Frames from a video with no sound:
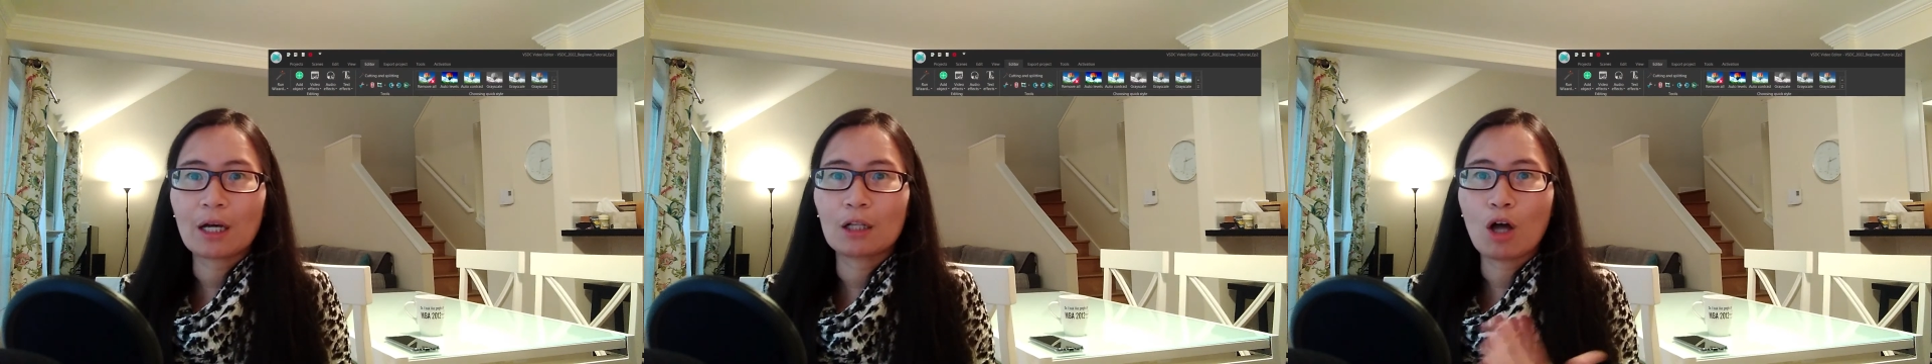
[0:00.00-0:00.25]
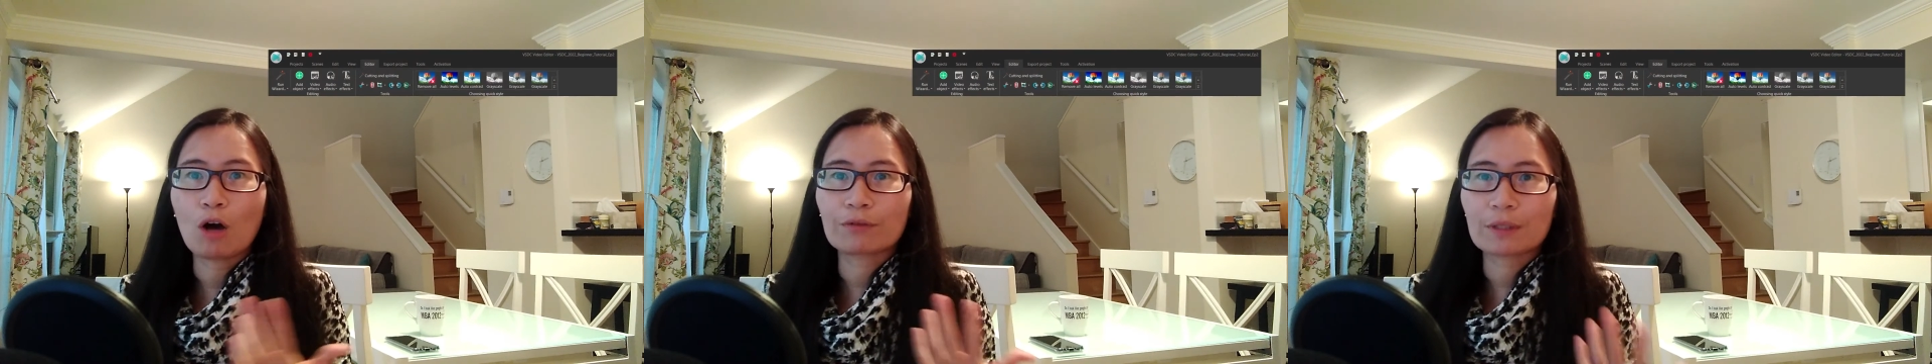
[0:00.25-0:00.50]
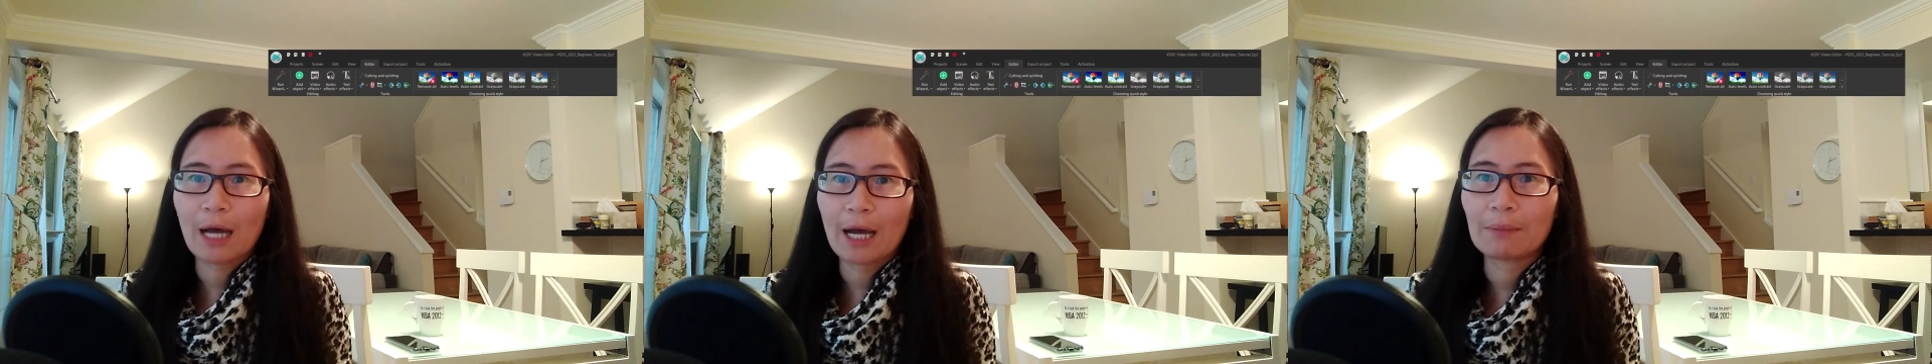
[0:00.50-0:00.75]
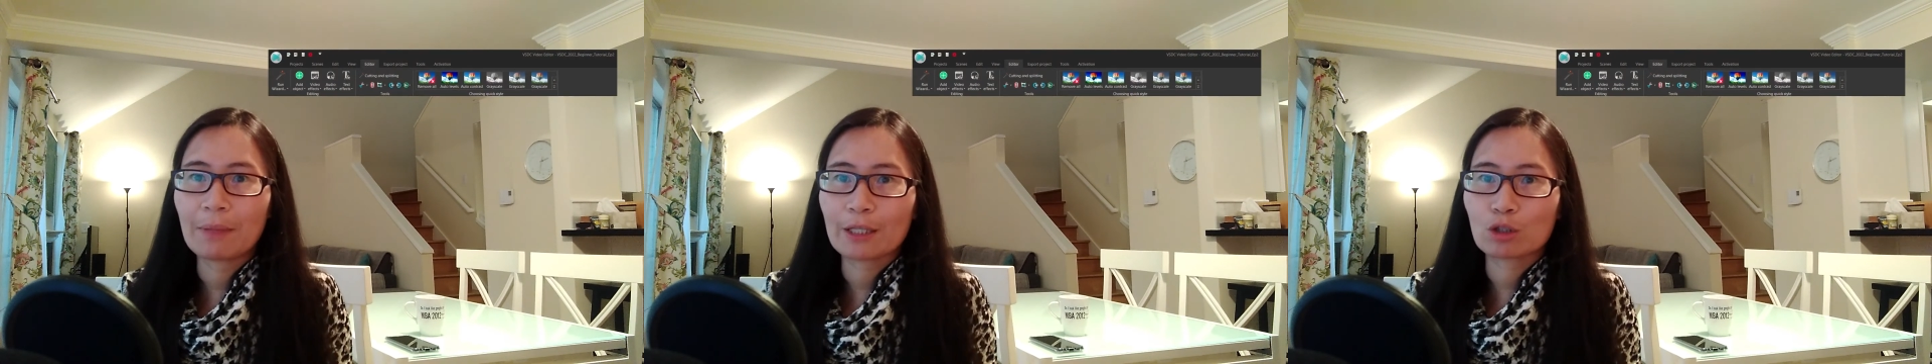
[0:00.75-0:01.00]
a lot of
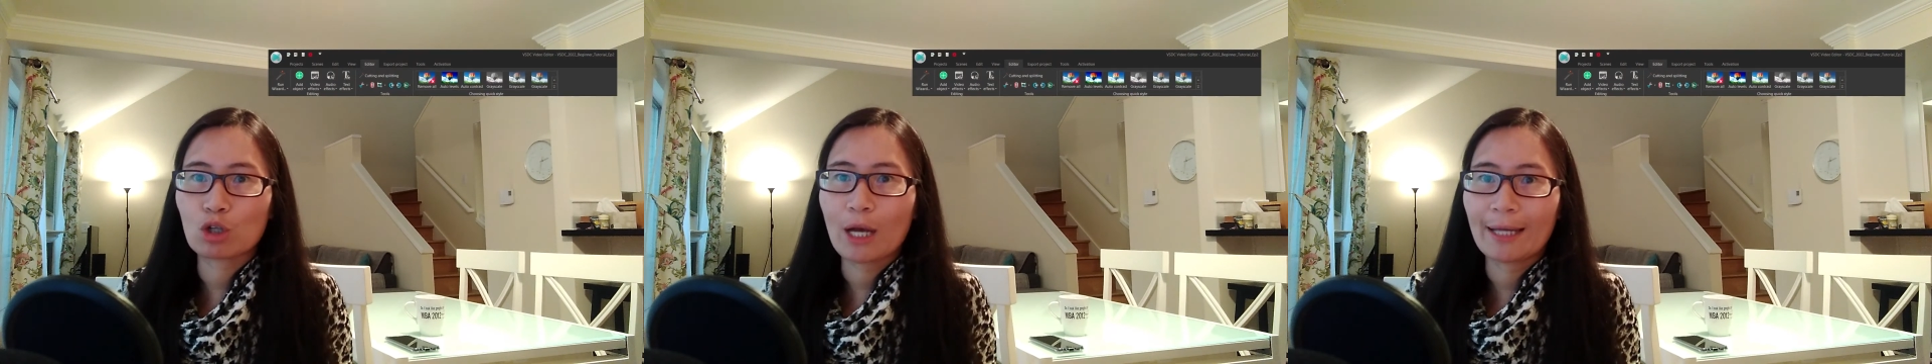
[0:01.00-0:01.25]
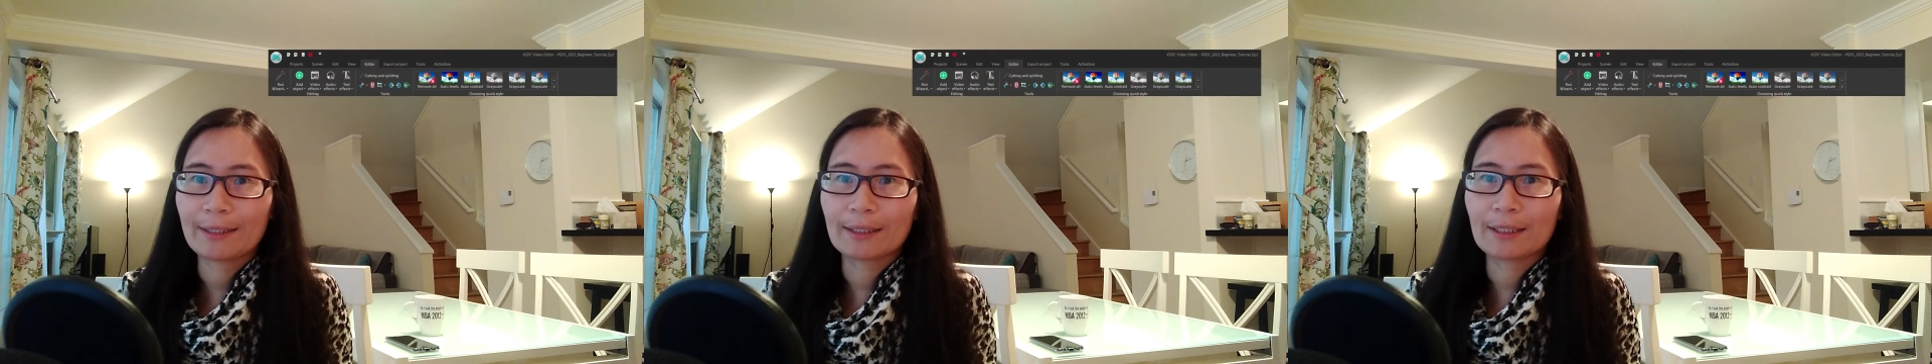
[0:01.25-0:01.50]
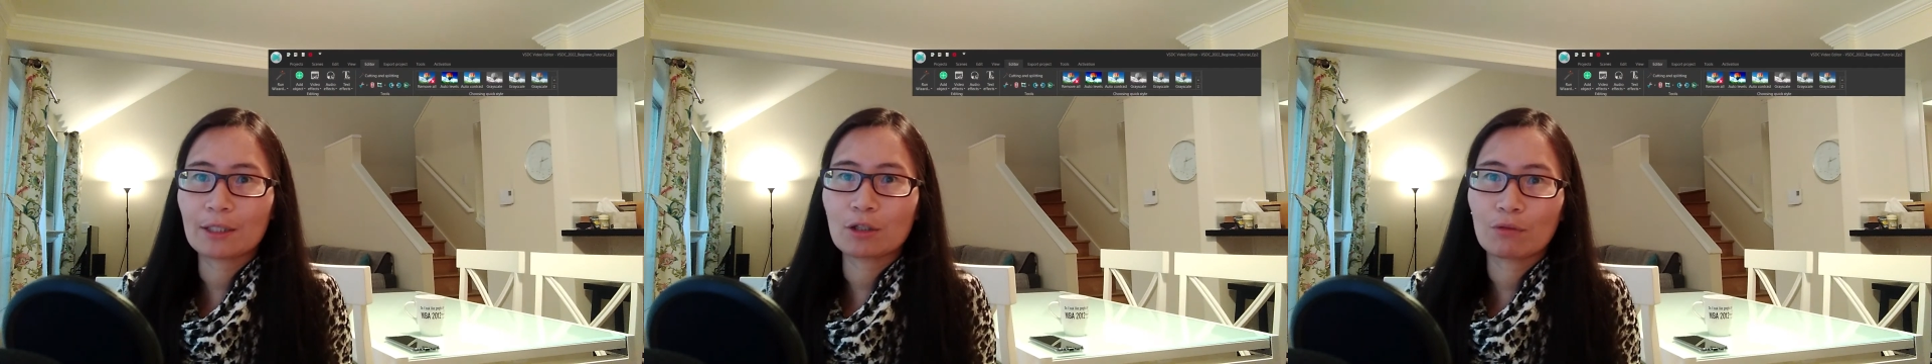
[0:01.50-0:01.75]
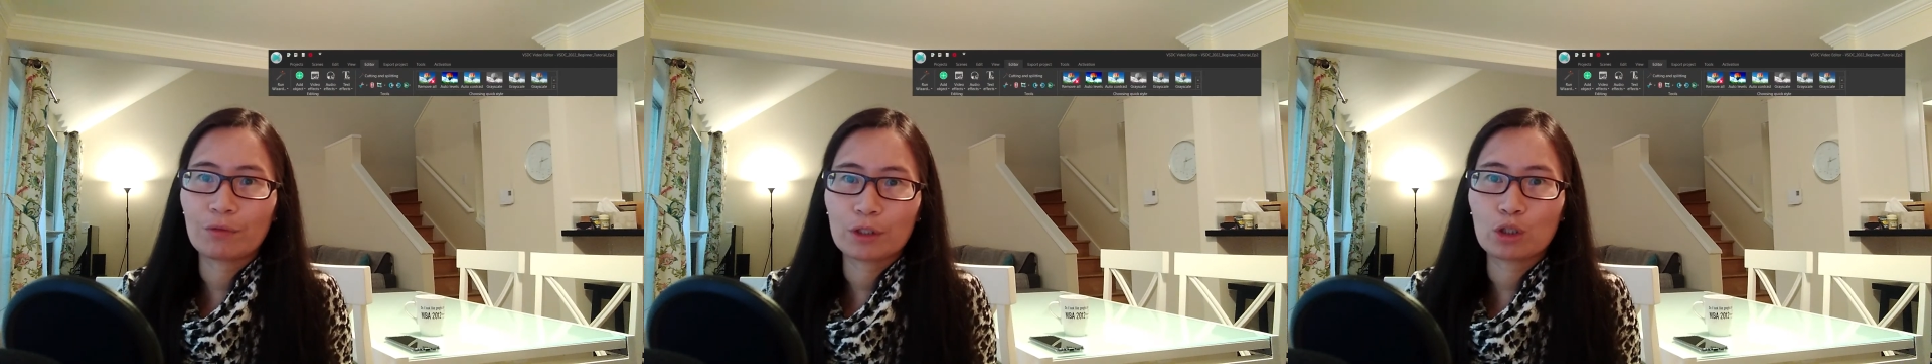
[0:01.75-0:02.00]
time as you're editing
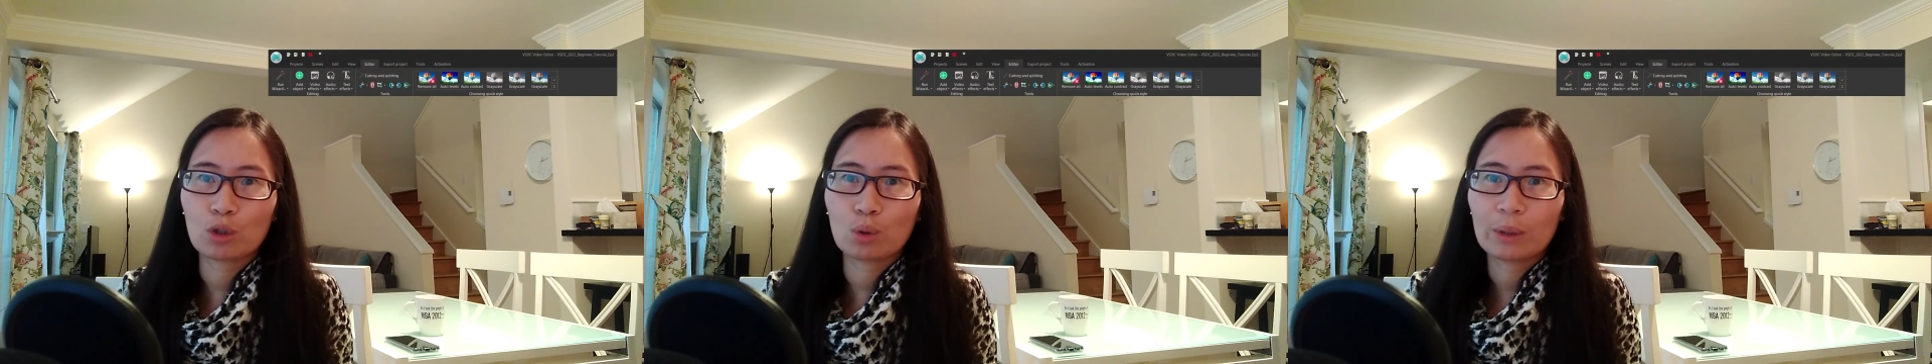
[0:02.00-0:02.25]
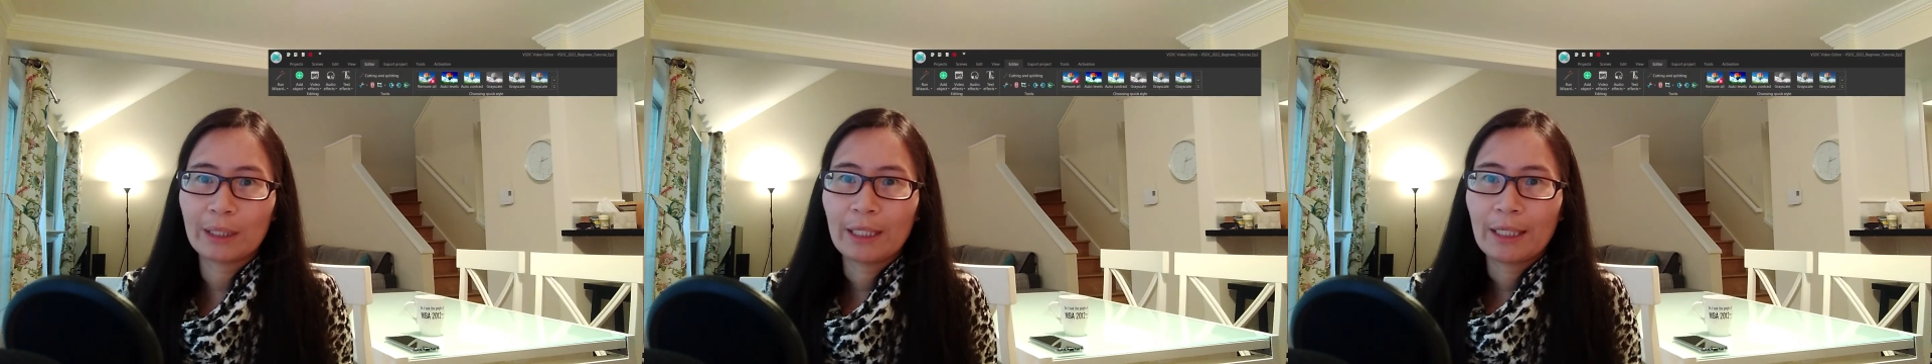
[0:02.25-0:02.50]
your video.